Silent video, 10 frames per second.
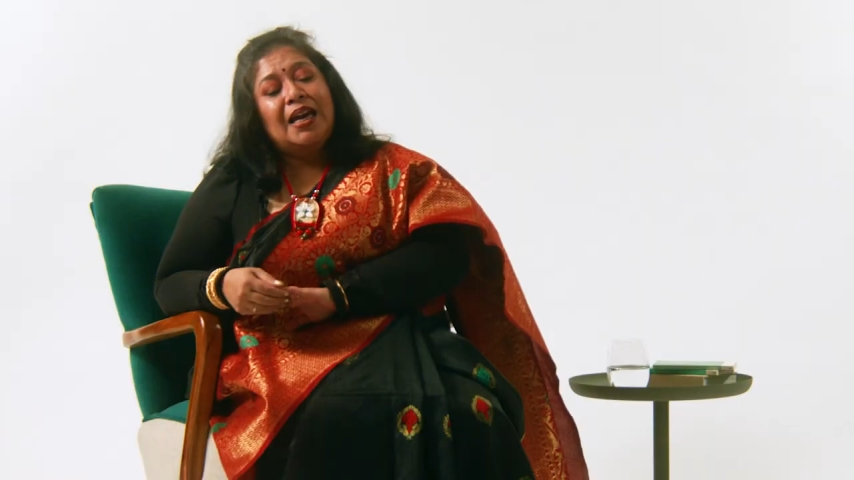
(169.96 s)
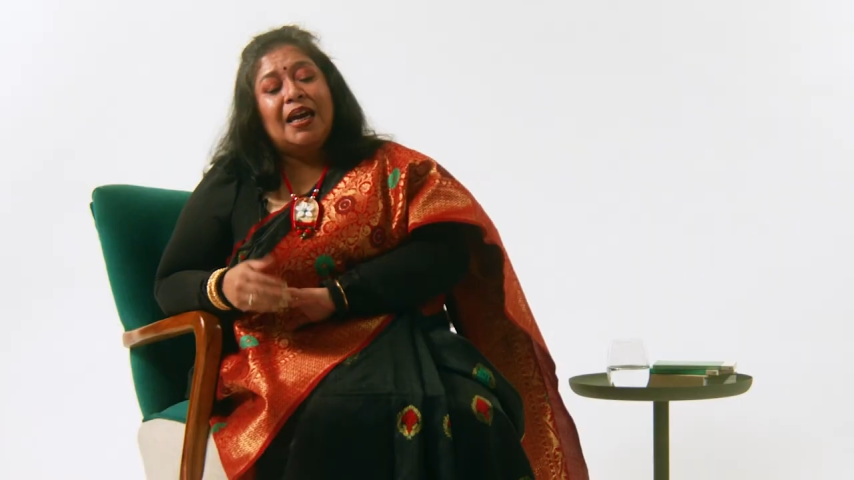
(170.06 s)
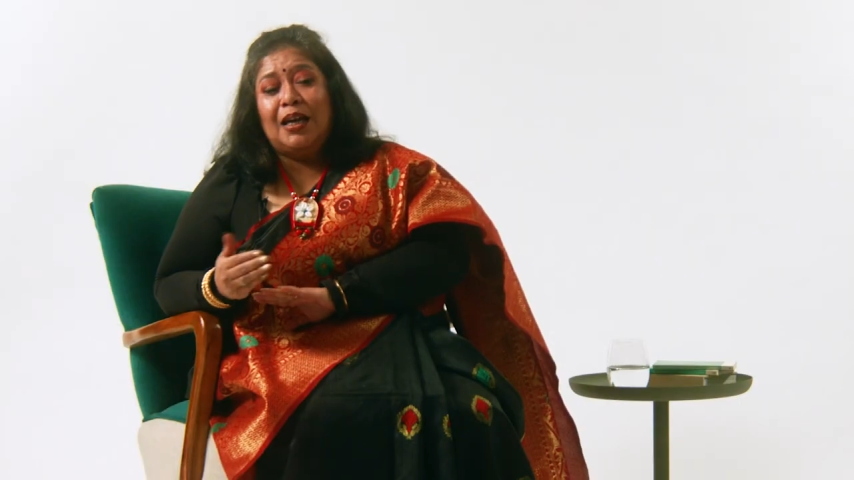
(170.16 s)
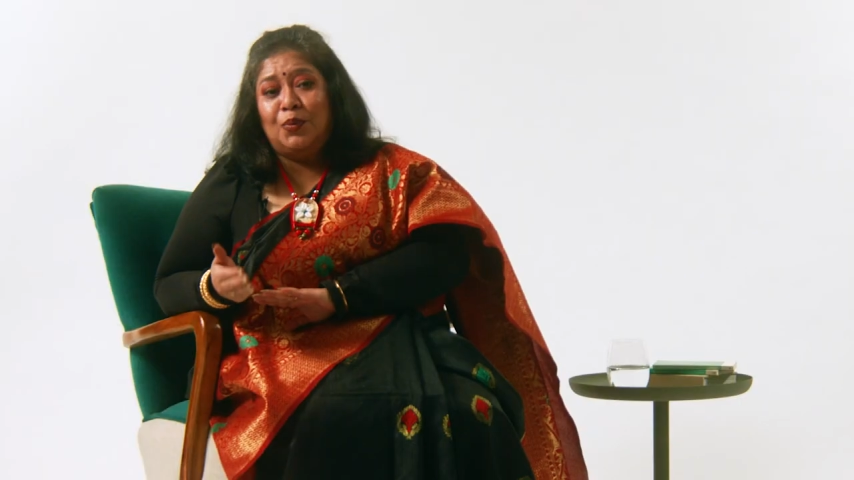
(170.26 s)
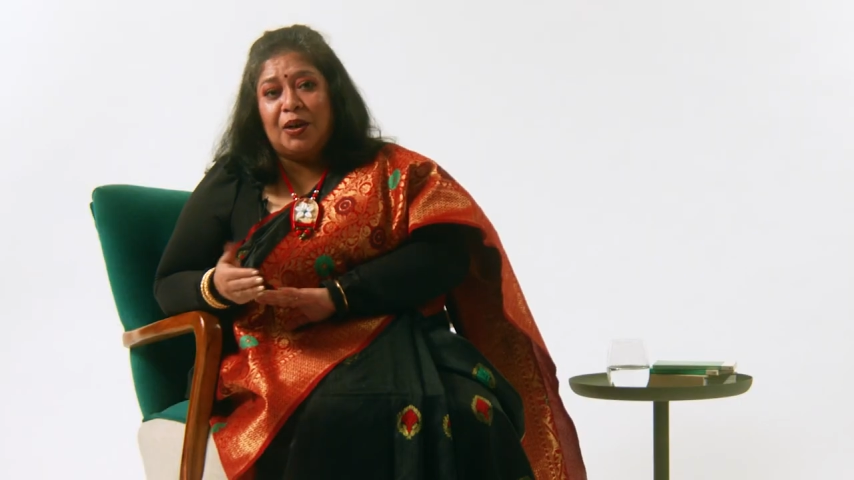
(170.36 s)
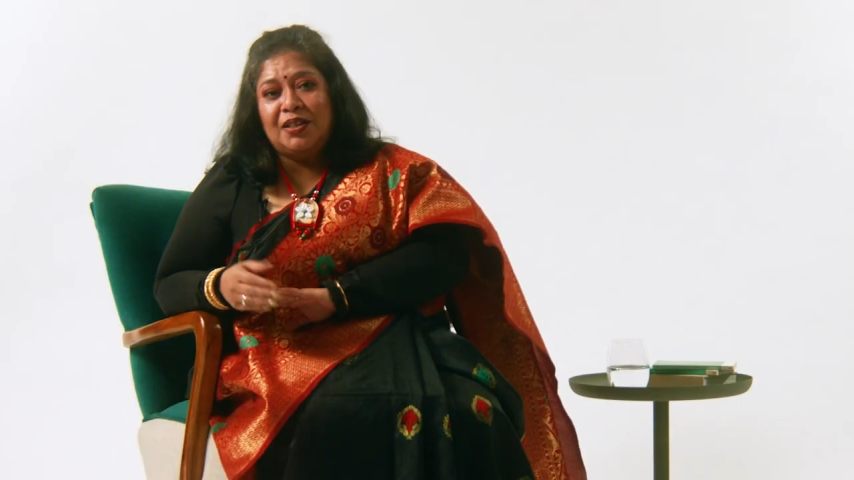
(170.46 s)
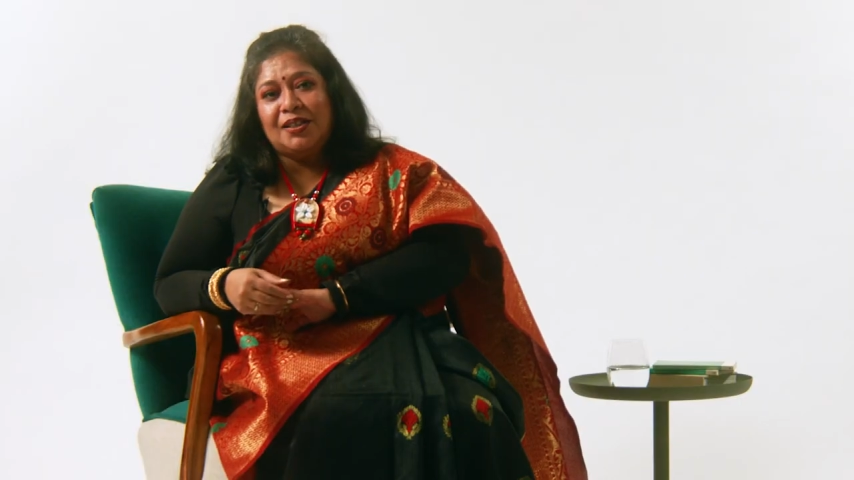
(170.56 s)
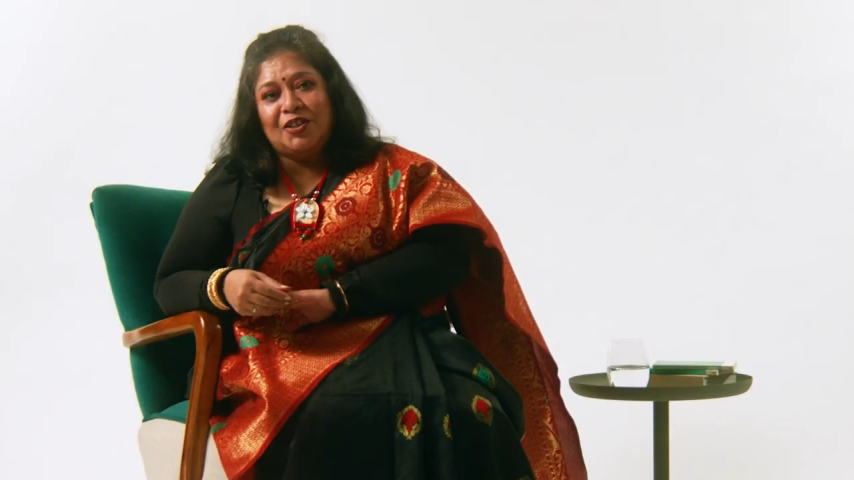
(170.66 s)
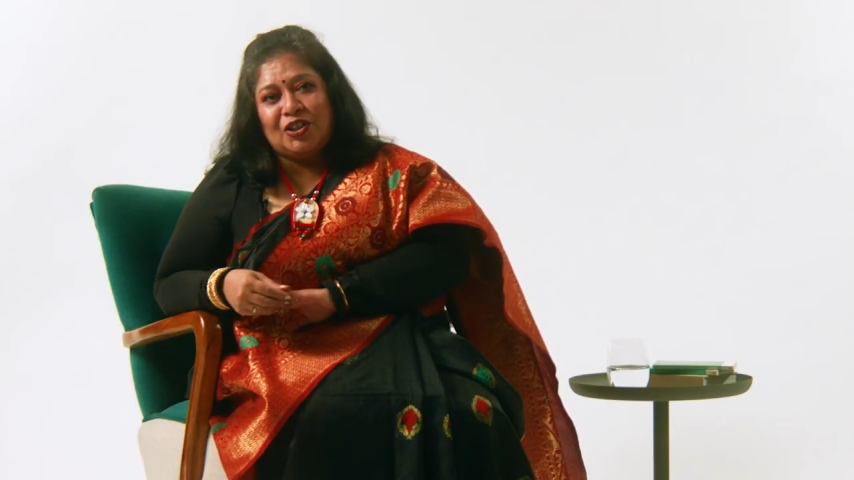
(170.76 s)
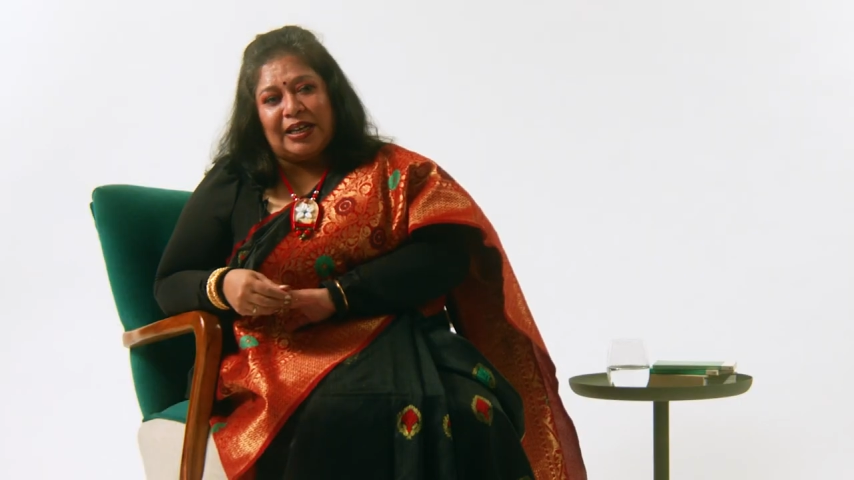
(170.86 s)
In one
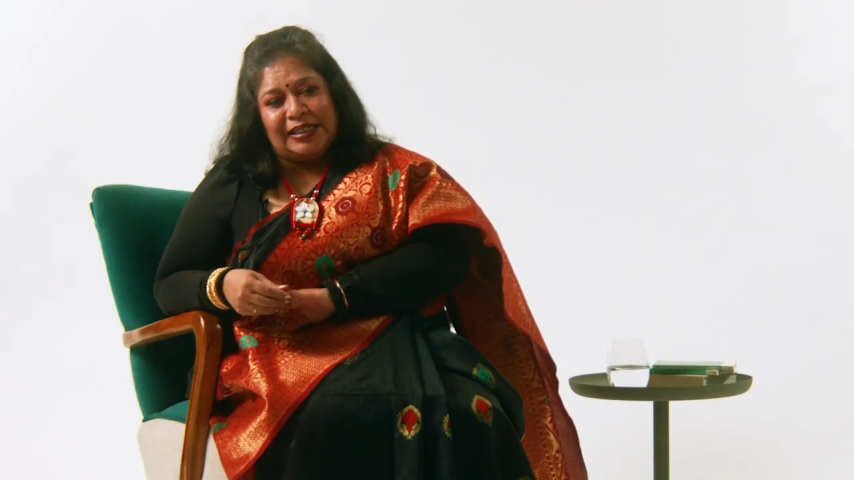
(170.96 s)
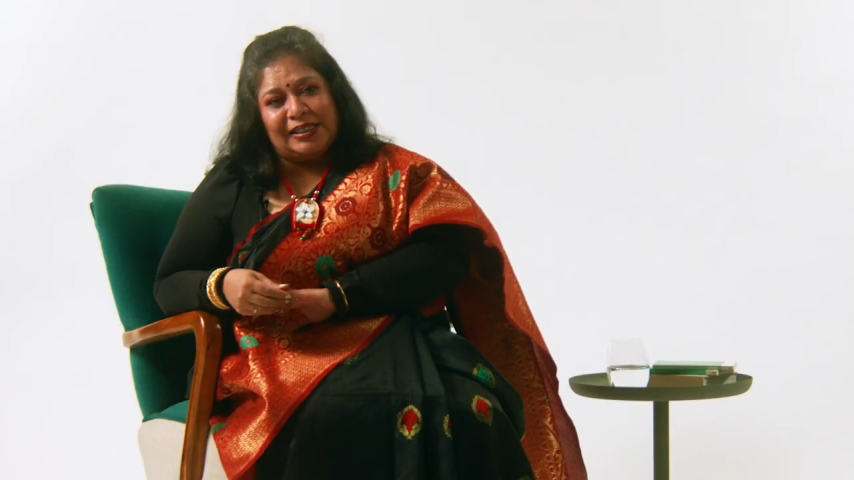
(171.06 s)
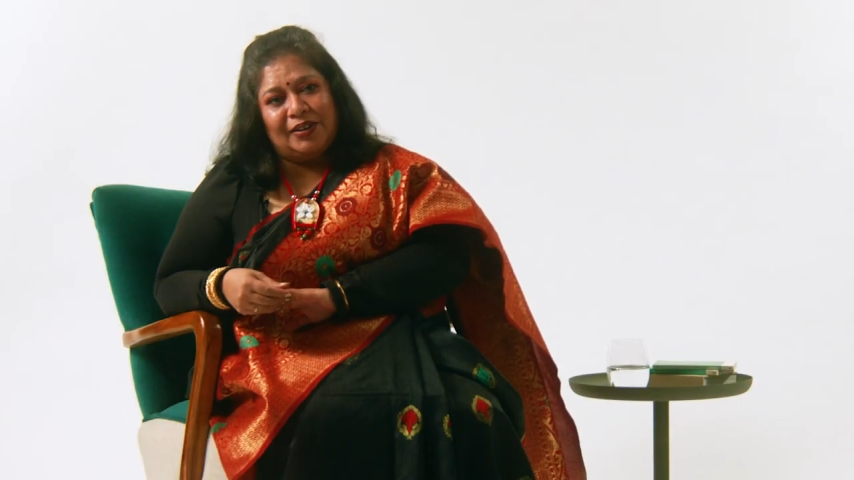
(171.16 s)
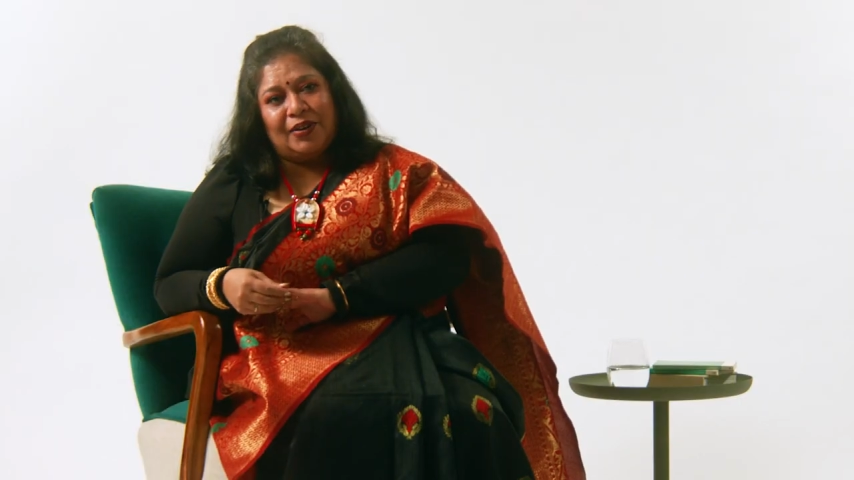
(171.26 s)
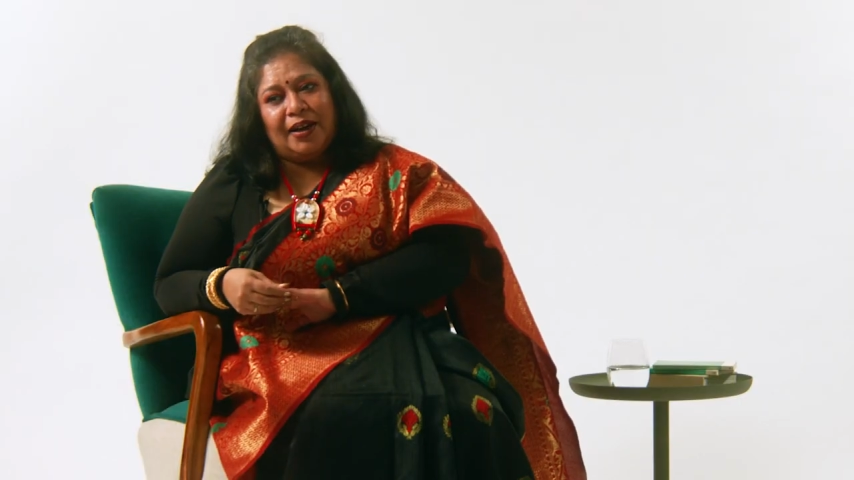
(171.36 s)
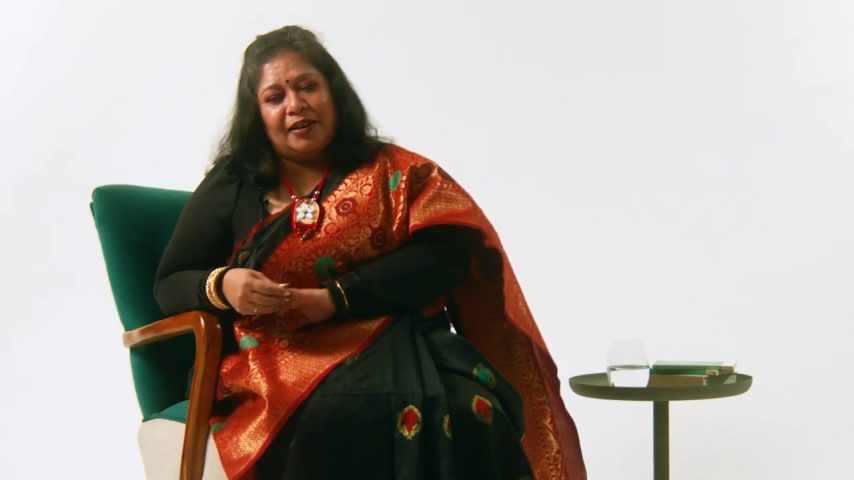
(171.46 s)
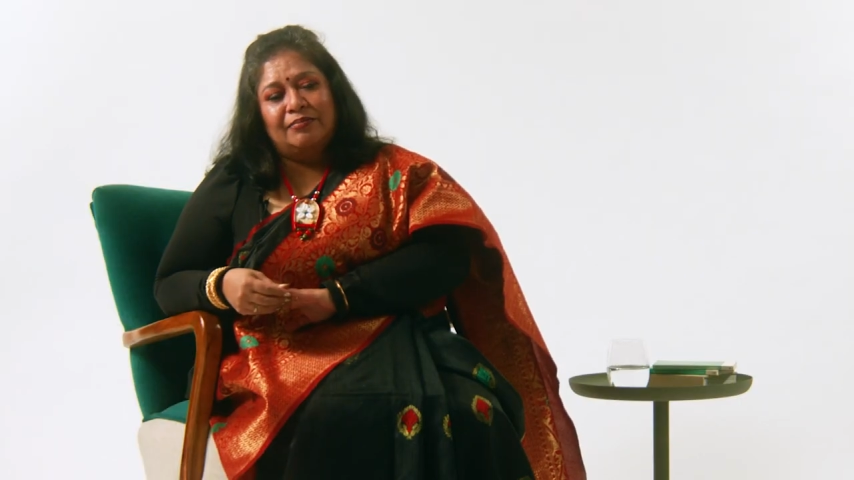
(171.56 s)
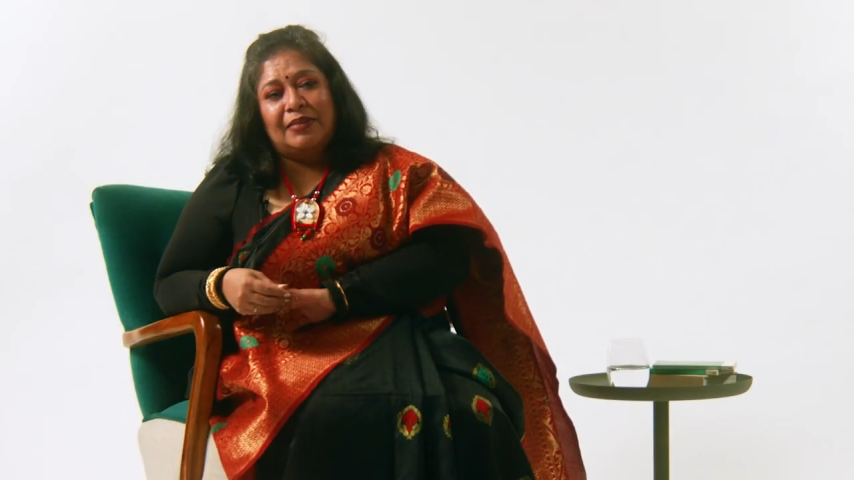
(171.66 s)
such taxi ride,